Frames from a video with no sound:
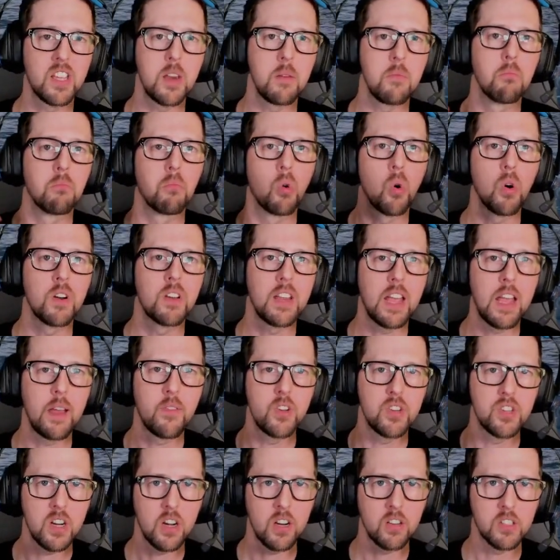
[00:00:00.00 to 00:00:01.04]
get more
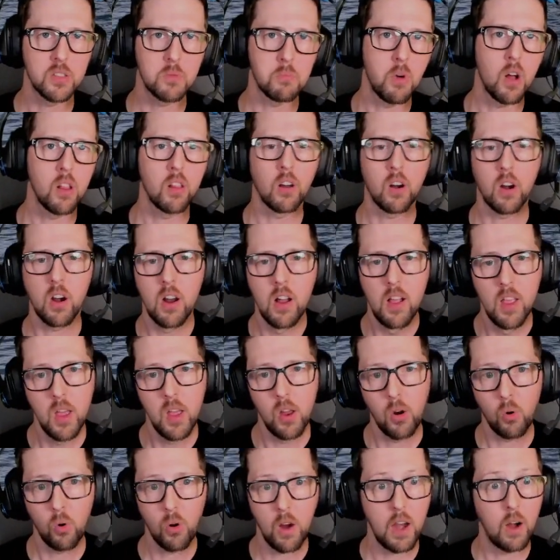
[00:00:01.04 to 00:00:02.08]
damage in a smaller
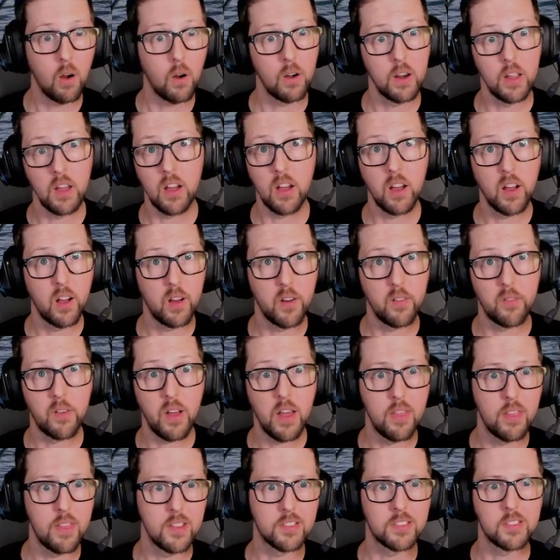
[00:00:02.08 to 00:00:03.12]
area of
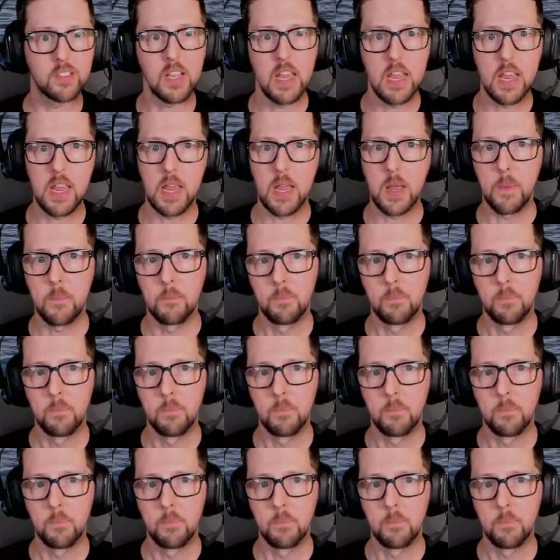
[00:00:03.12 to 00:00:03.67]
the sea.